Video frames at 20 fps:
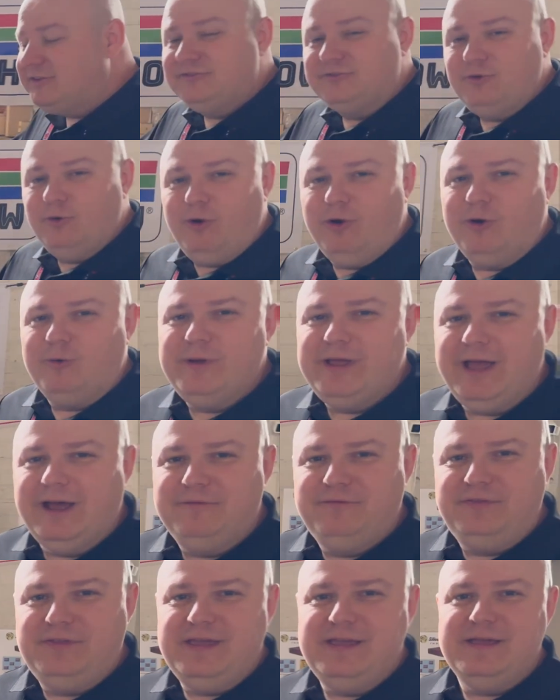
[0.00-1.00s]
door, we
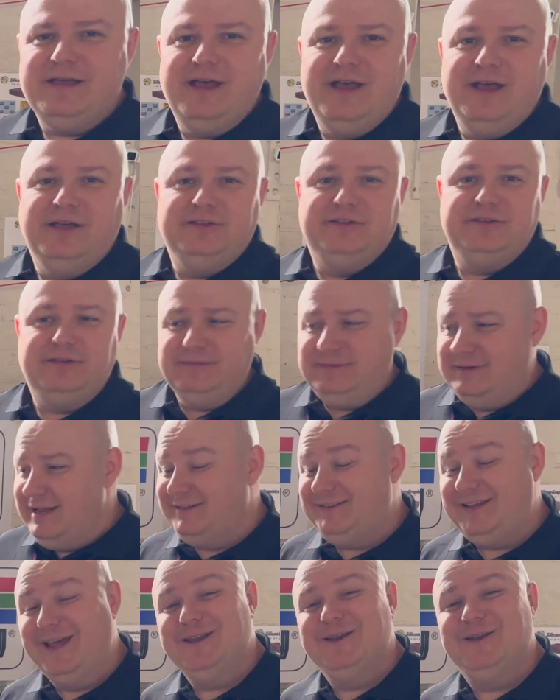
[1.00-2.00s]
have the
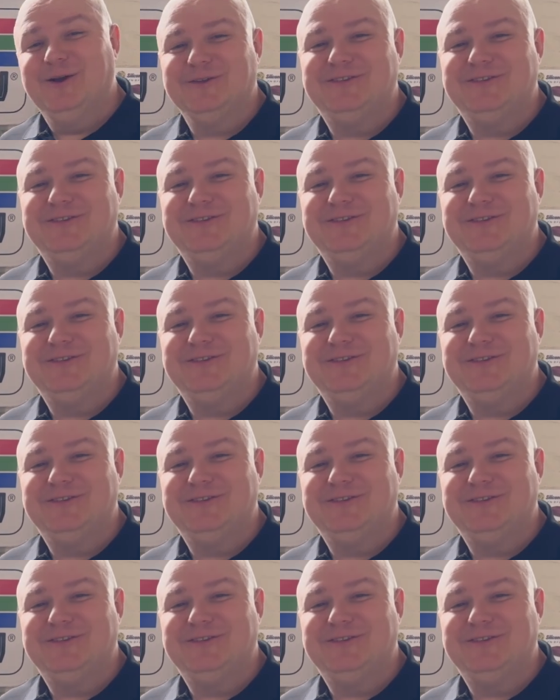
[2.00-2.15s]
Nintendo